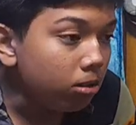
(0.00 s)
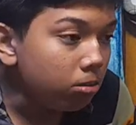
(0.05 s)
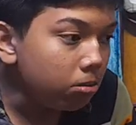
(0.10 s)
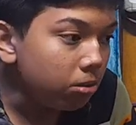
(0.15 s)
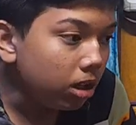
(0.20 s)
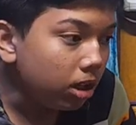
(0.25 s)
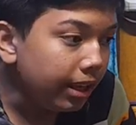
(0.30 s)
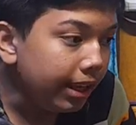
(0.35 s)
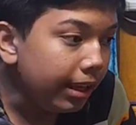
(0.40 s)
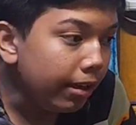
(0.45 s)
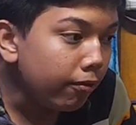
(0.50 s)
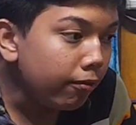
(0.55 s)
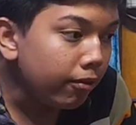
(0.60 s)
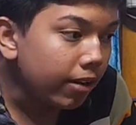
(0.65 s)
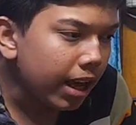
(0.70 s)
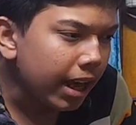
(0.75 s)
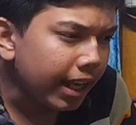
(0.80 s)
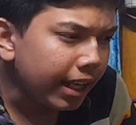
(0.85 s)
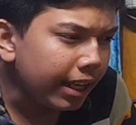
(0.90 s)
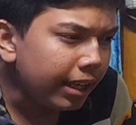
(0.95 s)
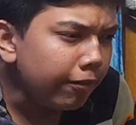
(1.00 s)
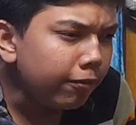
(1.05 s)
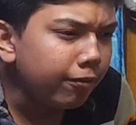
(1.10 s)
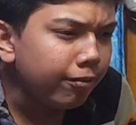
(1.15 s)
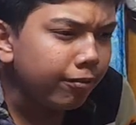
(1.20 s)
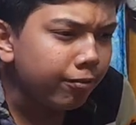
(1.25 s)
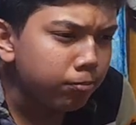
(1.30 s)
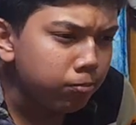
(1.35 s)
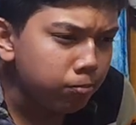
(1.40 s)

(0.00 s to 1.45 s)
leave any